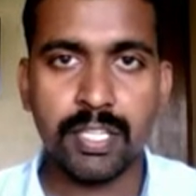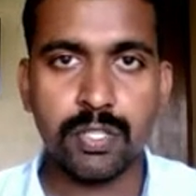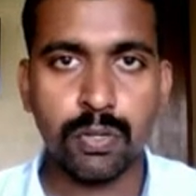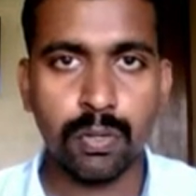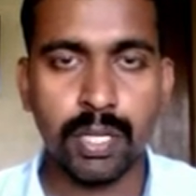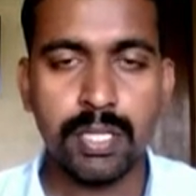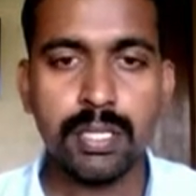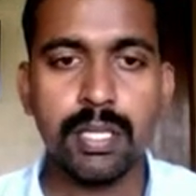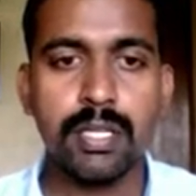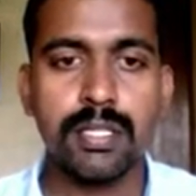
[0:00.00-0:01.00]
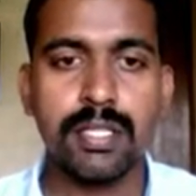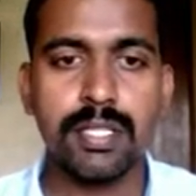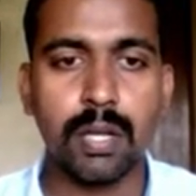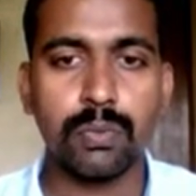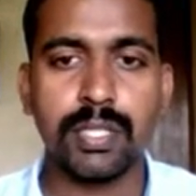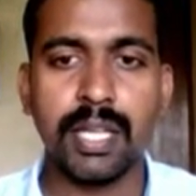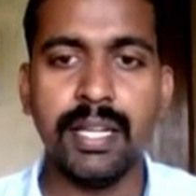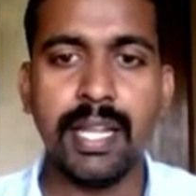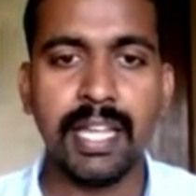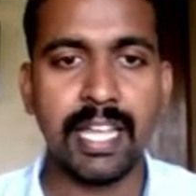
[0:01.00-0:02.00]
known as
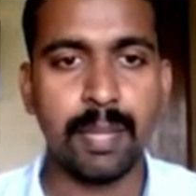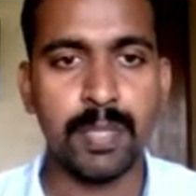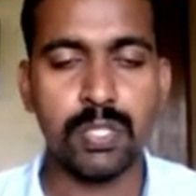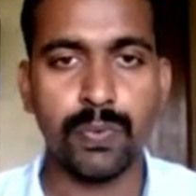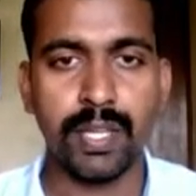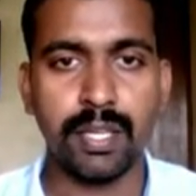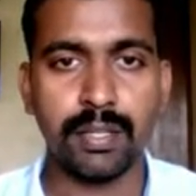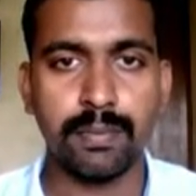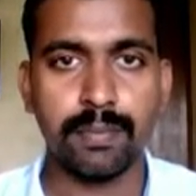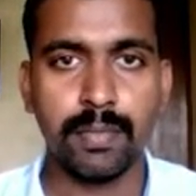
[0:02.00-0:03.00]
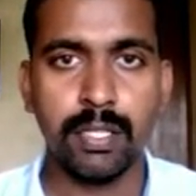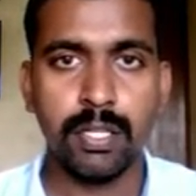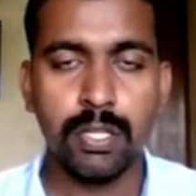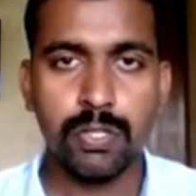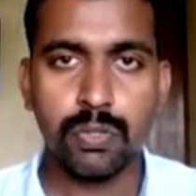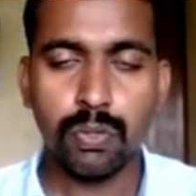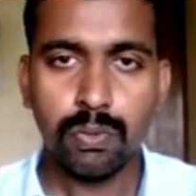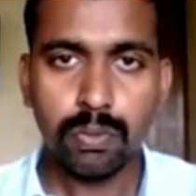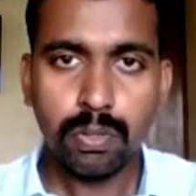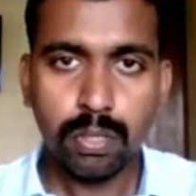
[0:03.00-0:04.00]
Southern Hemisphere.
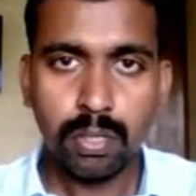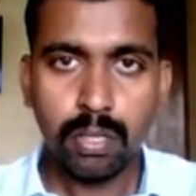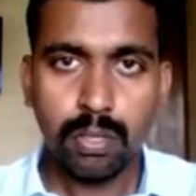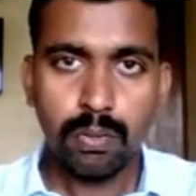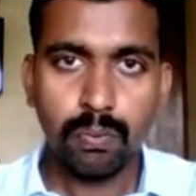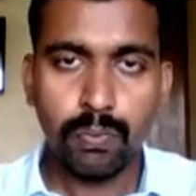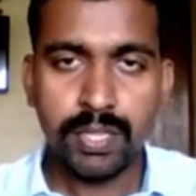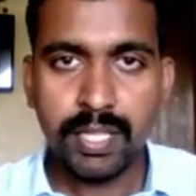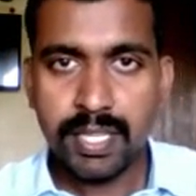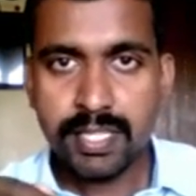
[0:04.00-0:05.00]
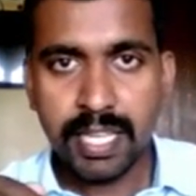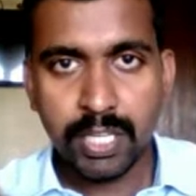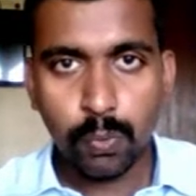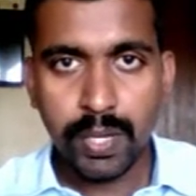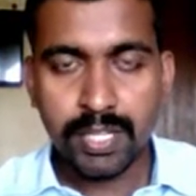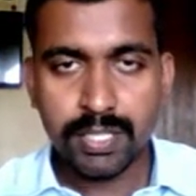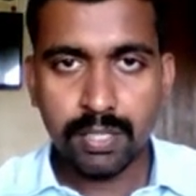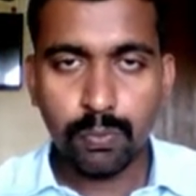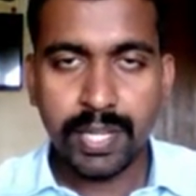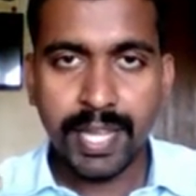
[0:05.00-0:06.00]
So with this equator,
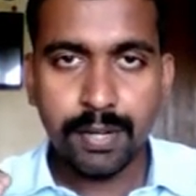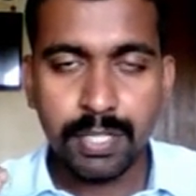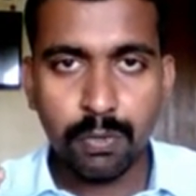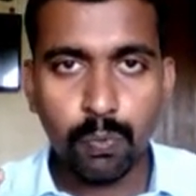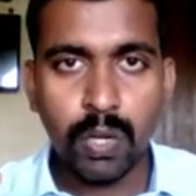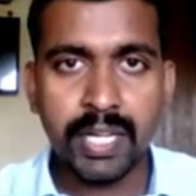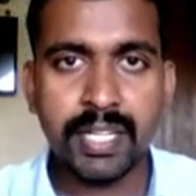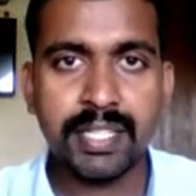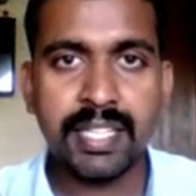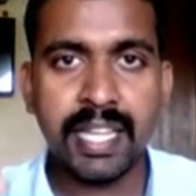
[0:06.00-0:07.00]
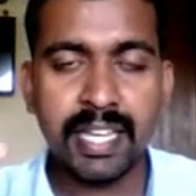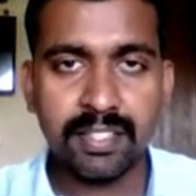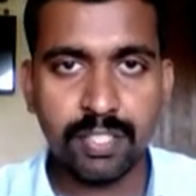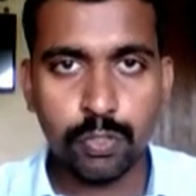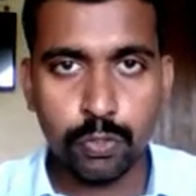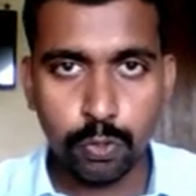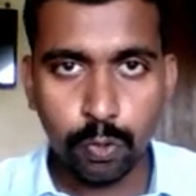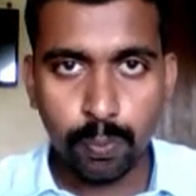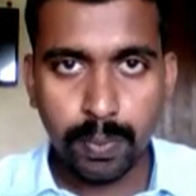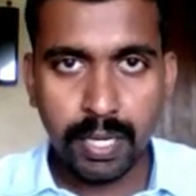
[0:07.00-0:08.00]
we have divided the earth into
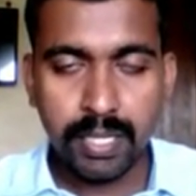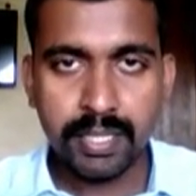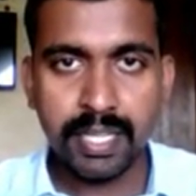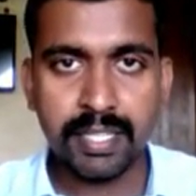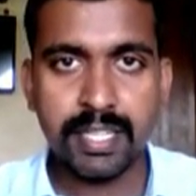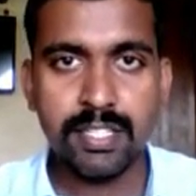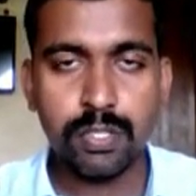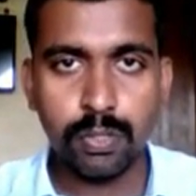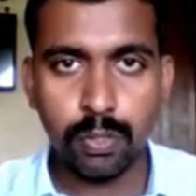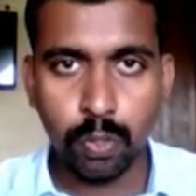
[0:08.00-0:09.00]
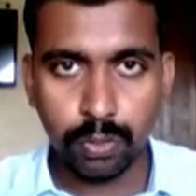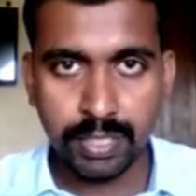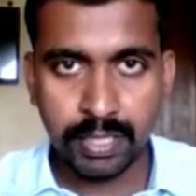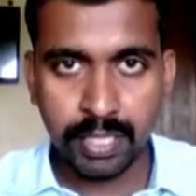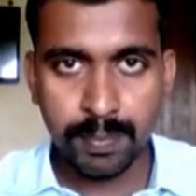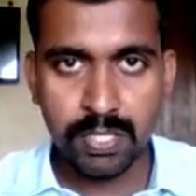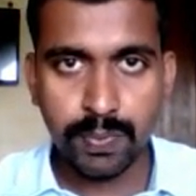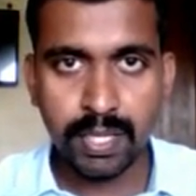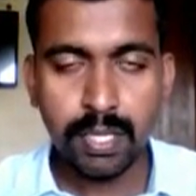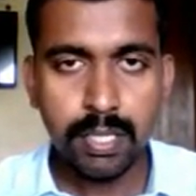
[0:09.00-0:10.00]
two parts, that is Northern
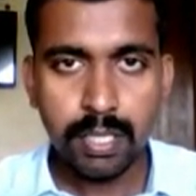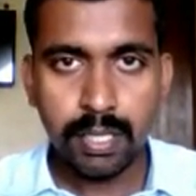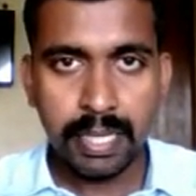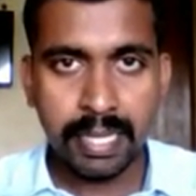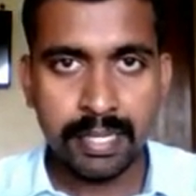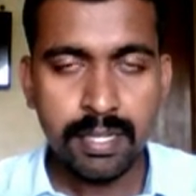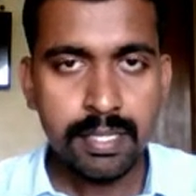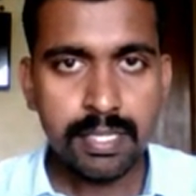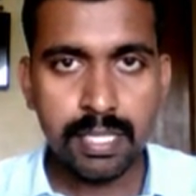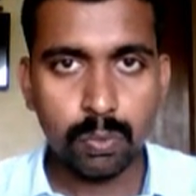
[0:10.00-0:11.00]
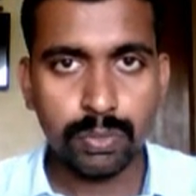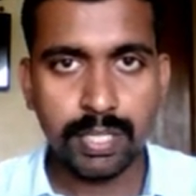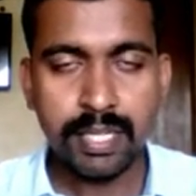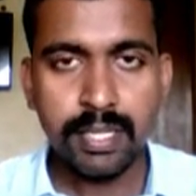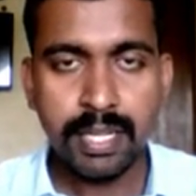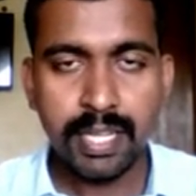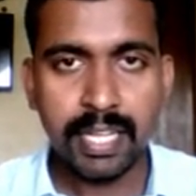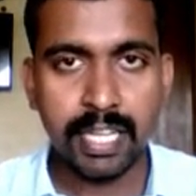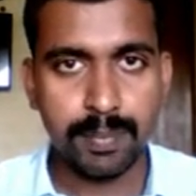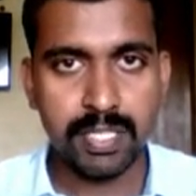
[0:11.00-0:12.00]
Hemisphere and the Southern
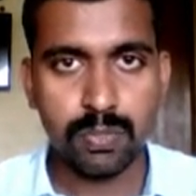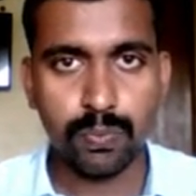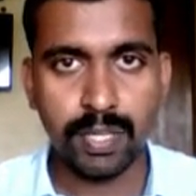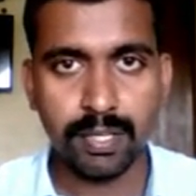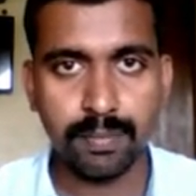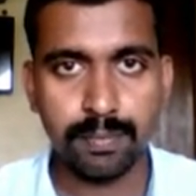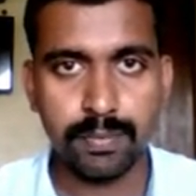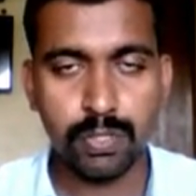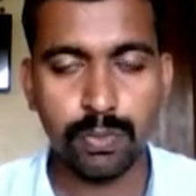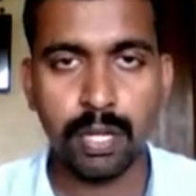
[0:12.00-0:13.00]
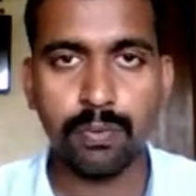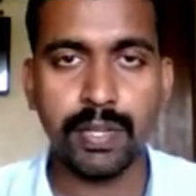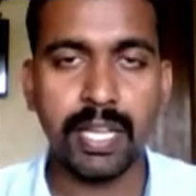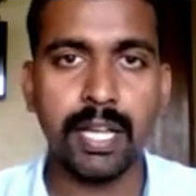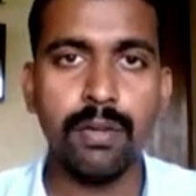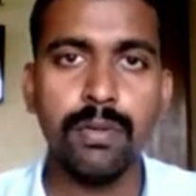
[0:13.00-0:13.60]
Hemisphere. So now we have